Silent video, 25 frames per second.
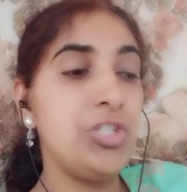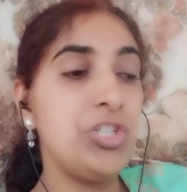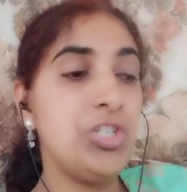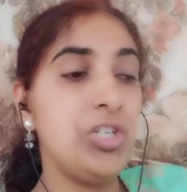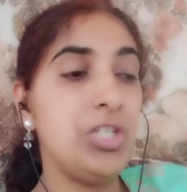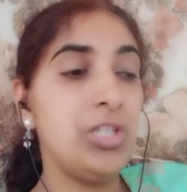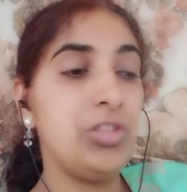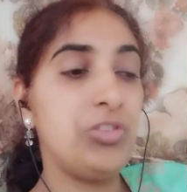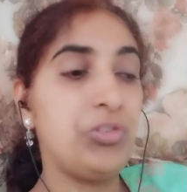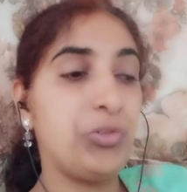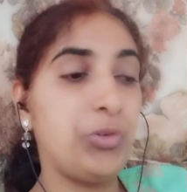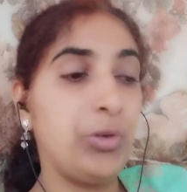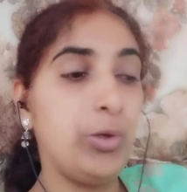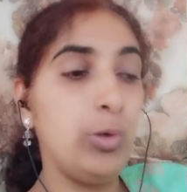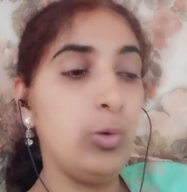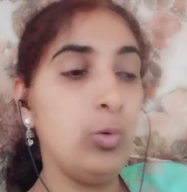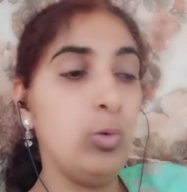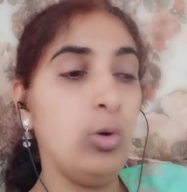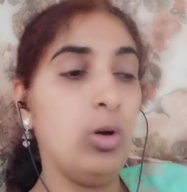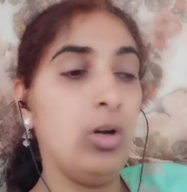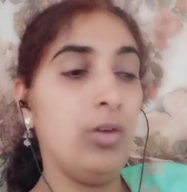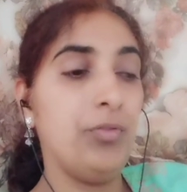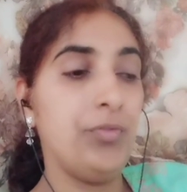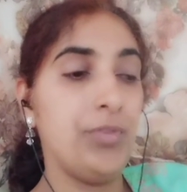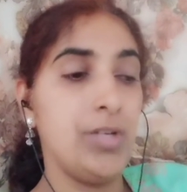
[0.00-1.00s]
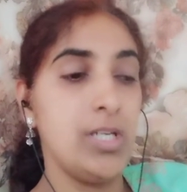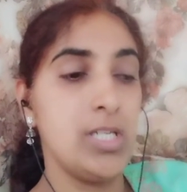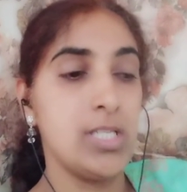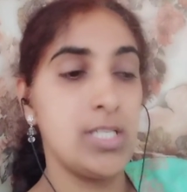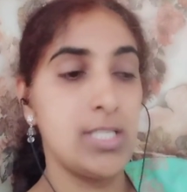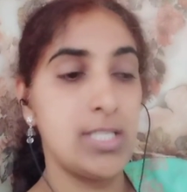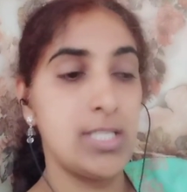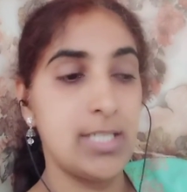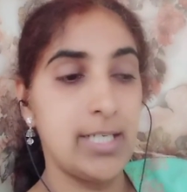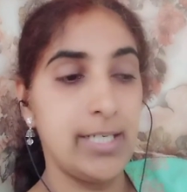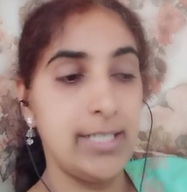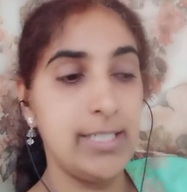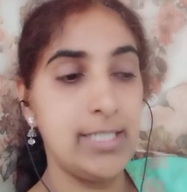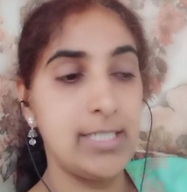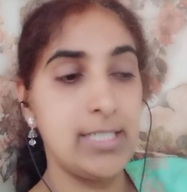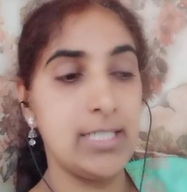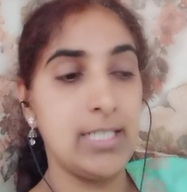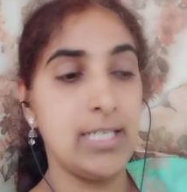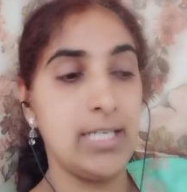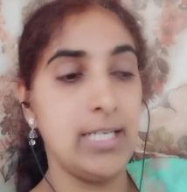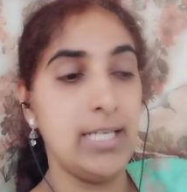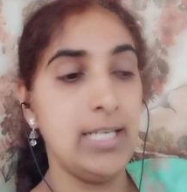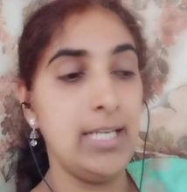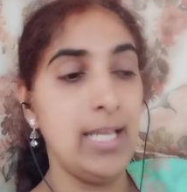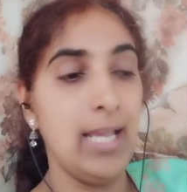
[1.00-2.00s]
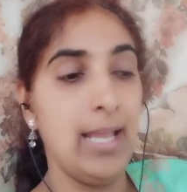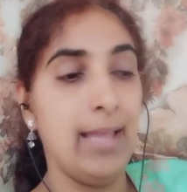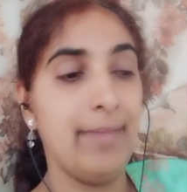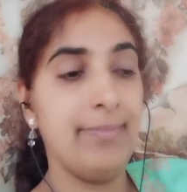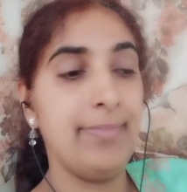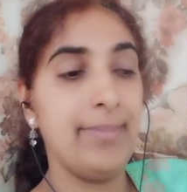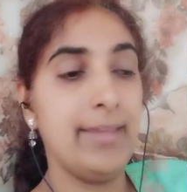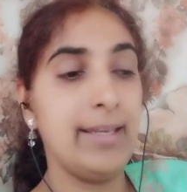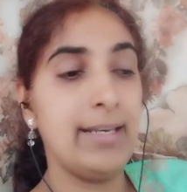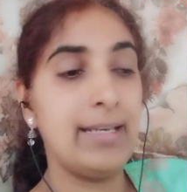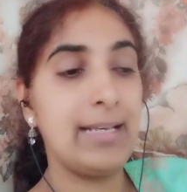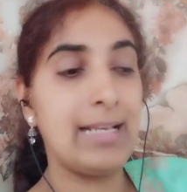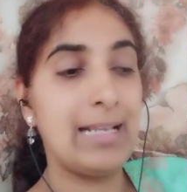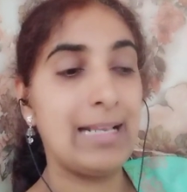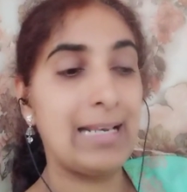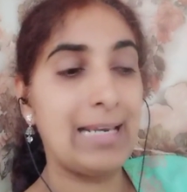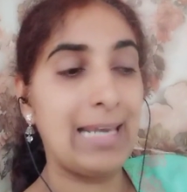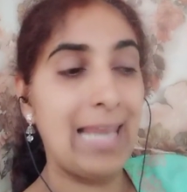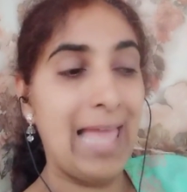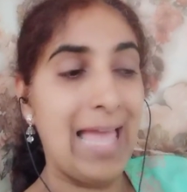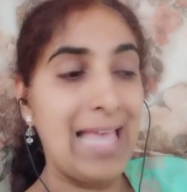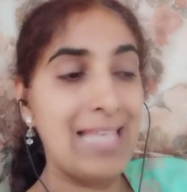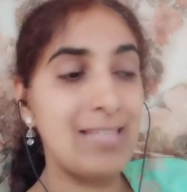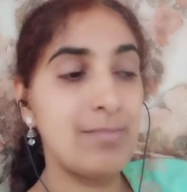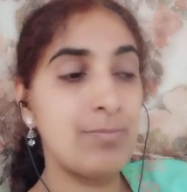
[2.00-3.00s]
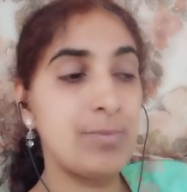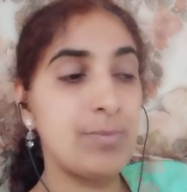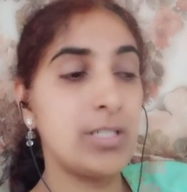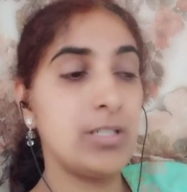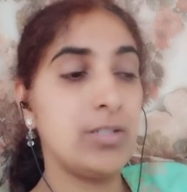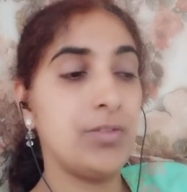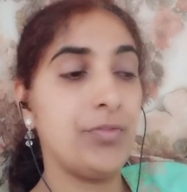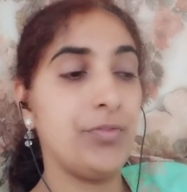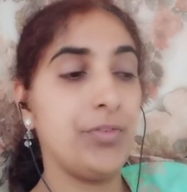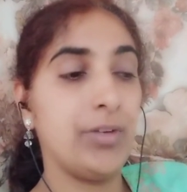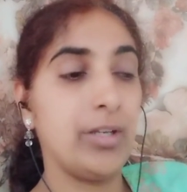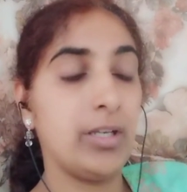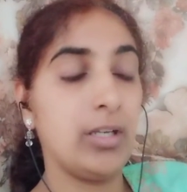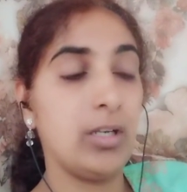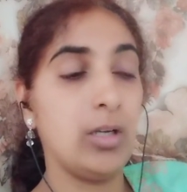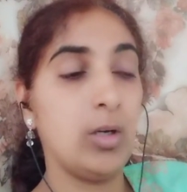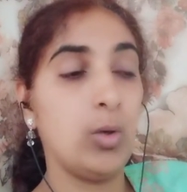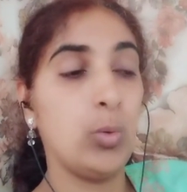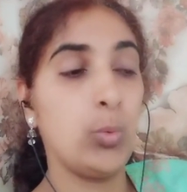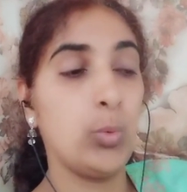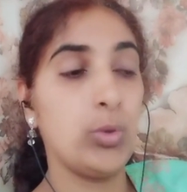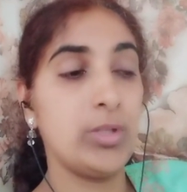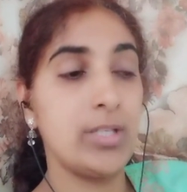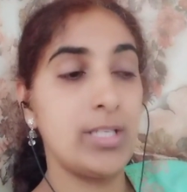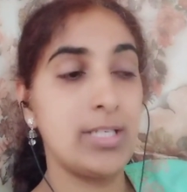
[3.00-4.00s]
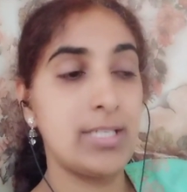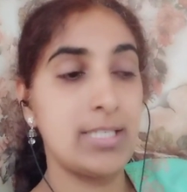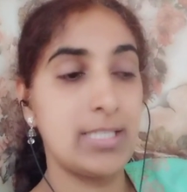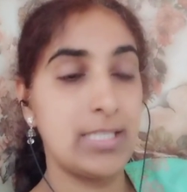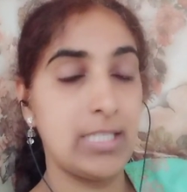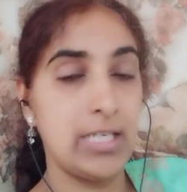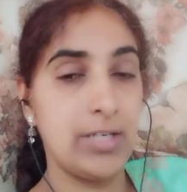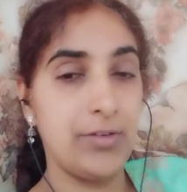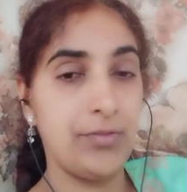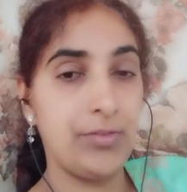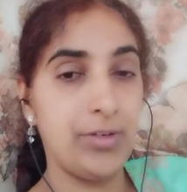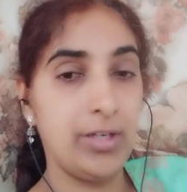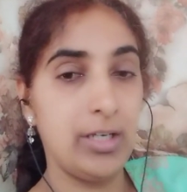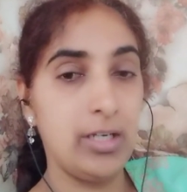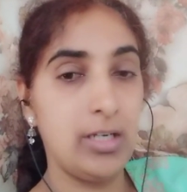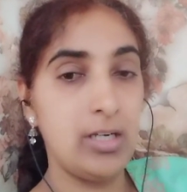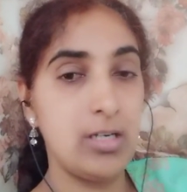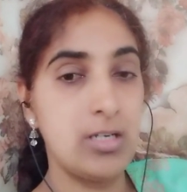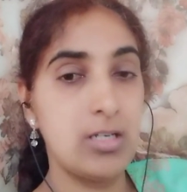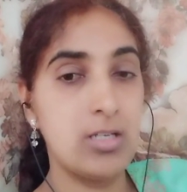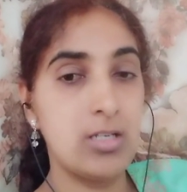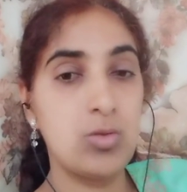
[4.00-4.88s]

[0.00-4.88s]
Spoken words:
he threw off instantly, and then clasped her finger with his left hand.